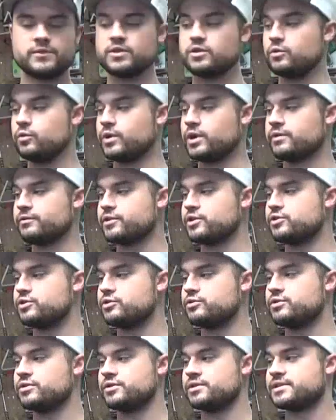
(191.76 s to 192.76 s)
Whatever you
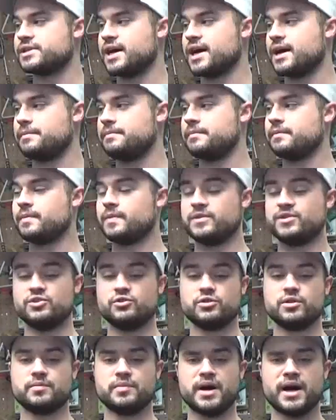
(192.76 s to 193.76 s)
do to the top, do
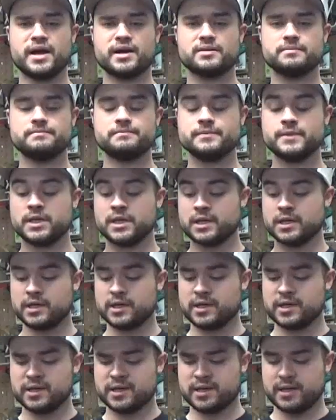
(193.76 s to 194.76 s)
to the bottom.
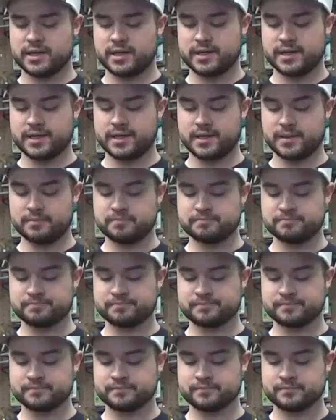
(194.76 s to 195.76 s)

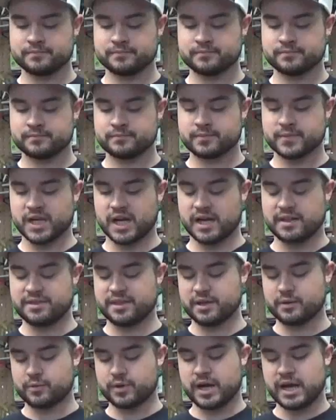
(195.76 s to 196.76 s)
I
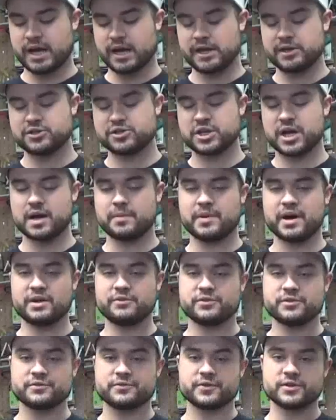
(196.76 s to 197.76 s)
think when I shot mine
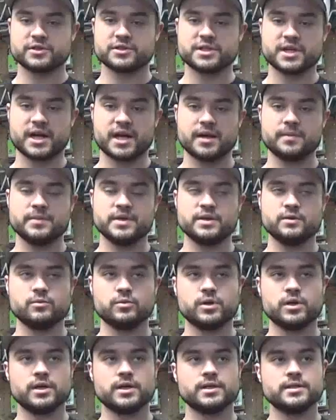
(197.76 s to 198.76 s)
for the first time, it
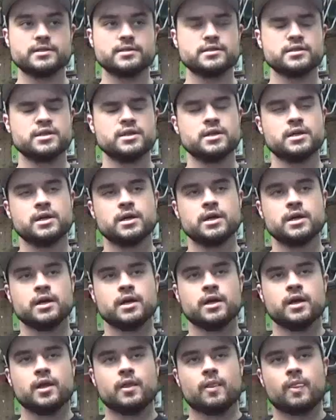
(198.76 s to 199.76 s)
was
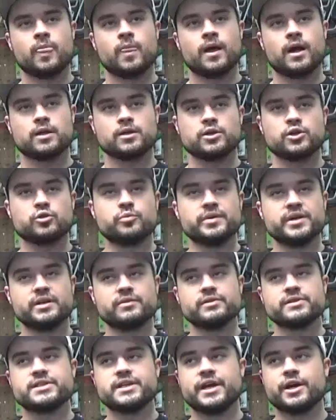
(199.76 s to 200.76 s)
a little bit of
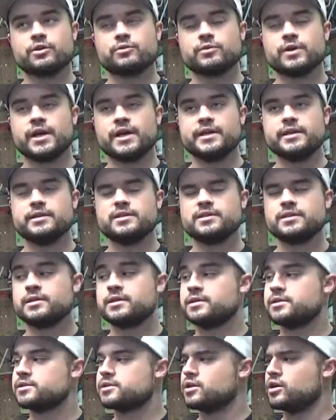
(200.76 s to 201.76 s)
a tear right,
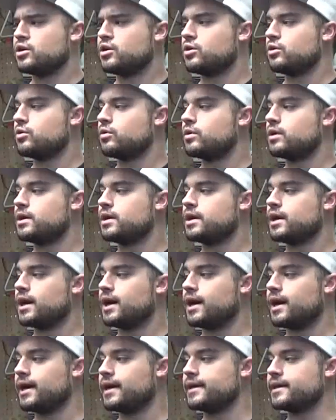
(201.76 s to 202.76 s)
so
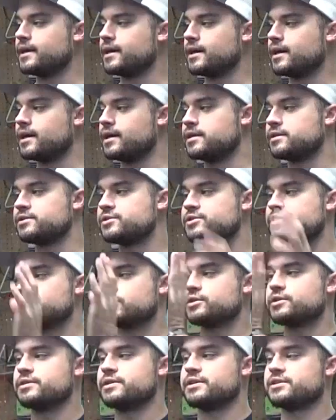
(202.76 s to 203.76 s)
I
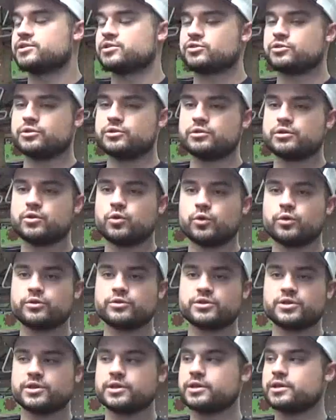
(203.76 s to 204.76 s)
turned this screw a quarter
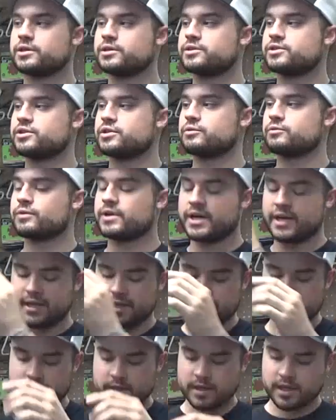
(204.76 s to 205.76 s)
turn to the right,
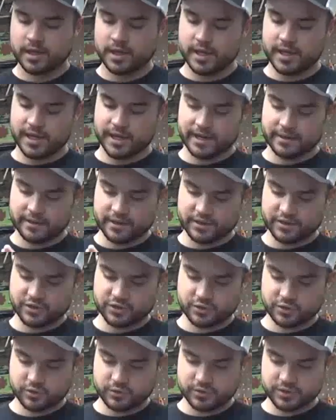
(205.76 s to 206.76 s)
and this
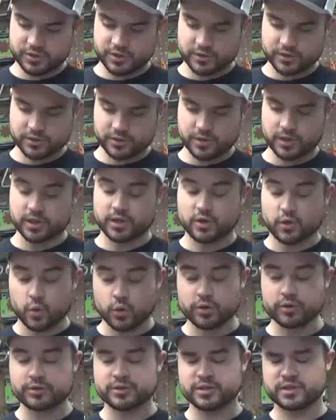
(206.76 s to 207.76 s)
screw a
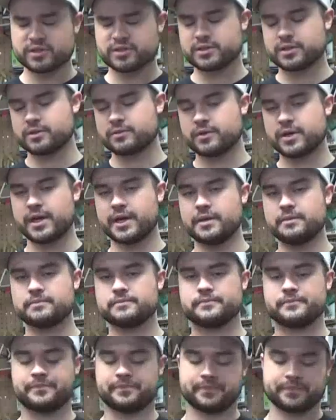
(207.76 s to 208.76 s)
quarter turn to the right,
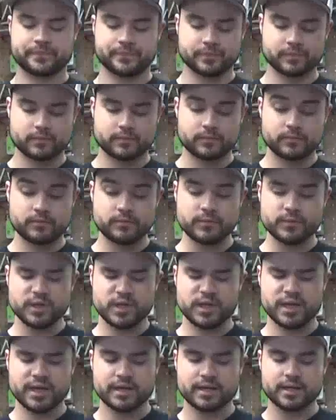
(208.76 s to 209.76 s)

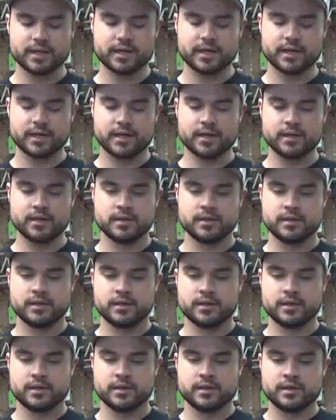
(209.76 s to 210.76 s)
and
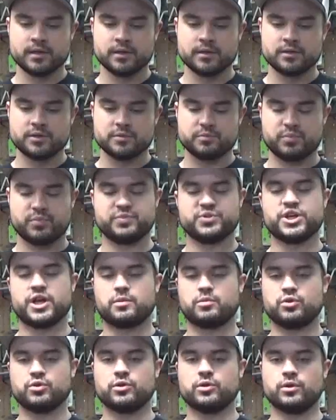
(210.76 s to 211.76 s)
shot a
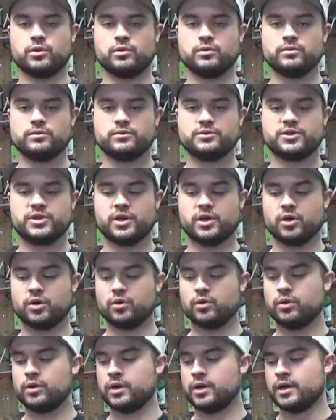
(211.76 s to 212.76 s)
bullet hole.
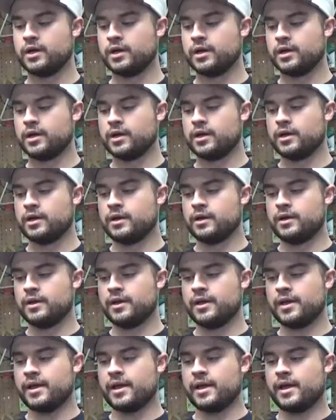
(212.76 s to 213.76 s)
So
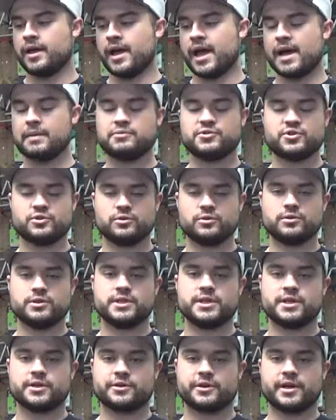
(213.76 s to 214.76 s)
absolutely
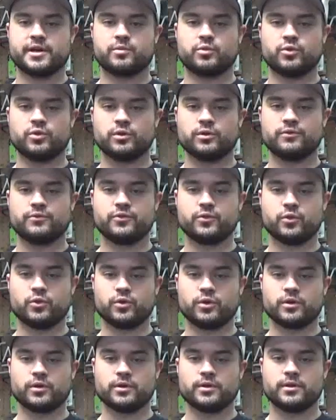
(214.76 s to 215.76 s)
incredible
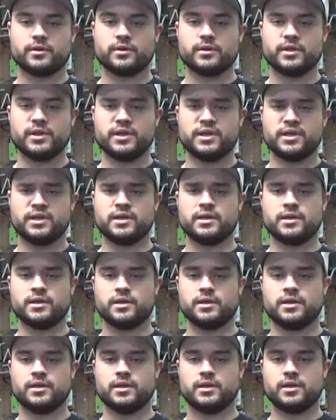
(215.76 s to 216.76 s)
for the
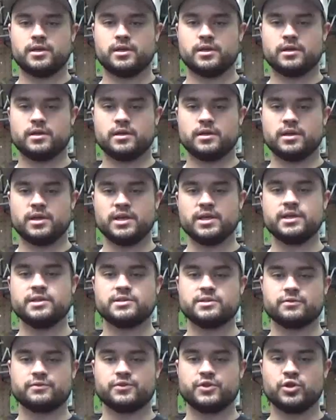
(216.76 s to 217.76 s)
ease
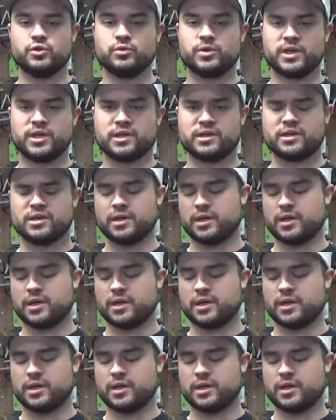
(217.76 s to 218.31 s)
of tuning.